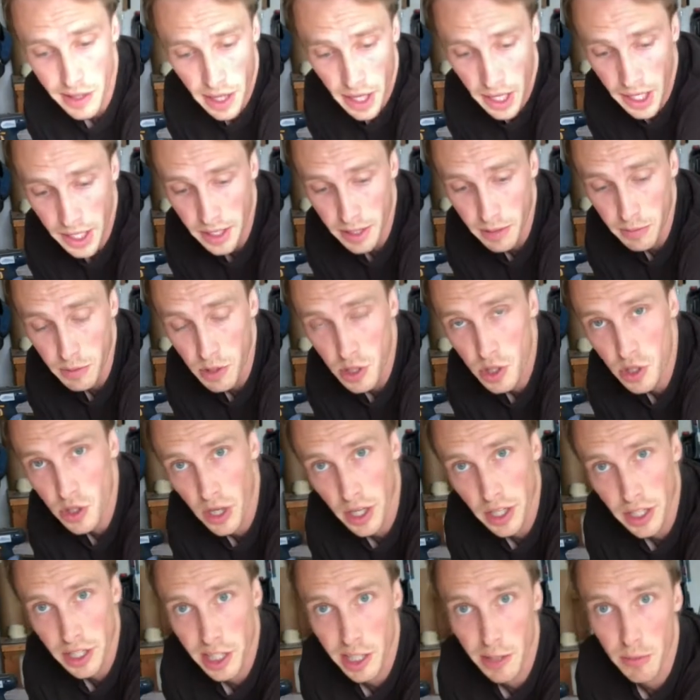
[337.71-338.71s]
and I'm just
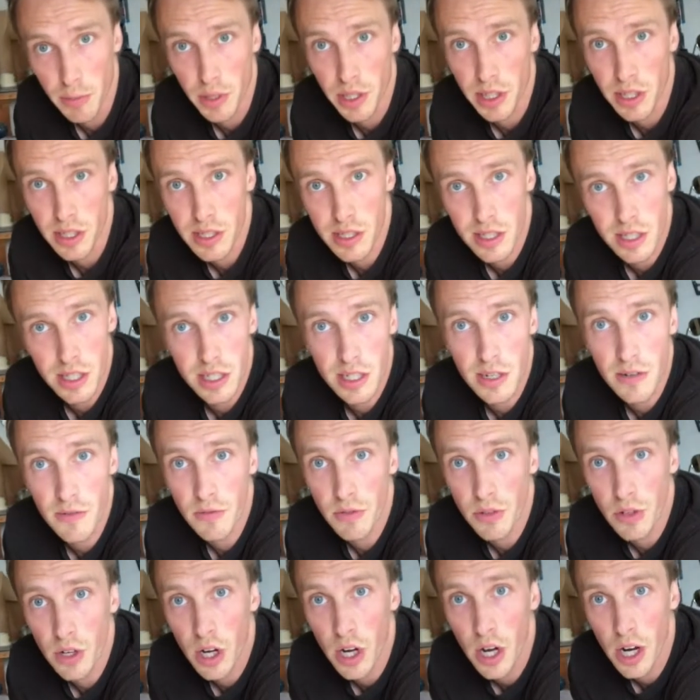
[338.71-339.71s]
trying to keep it consistent
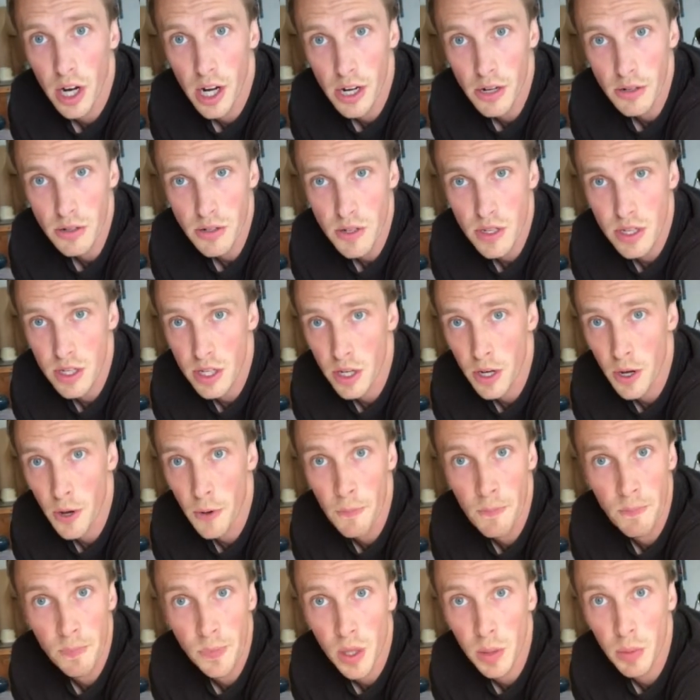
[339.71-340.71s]
for our house, so
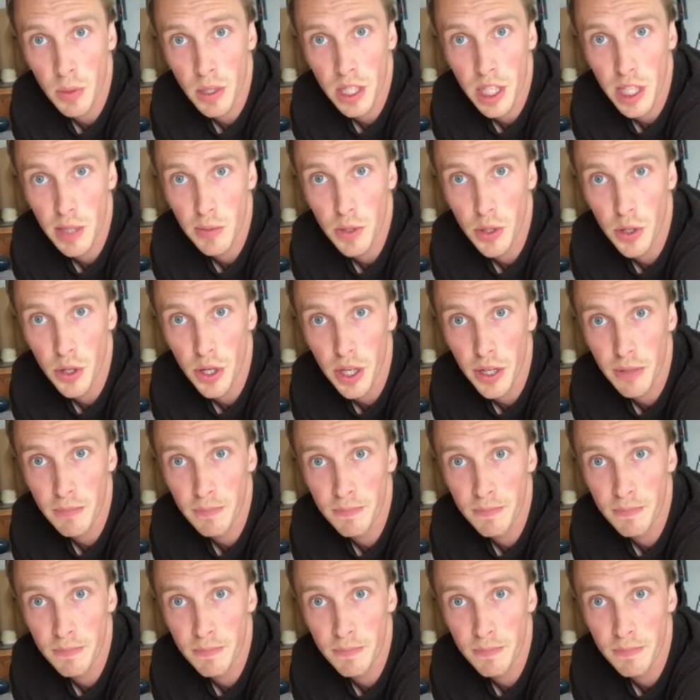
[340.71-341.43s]
I'm going to keep doing it.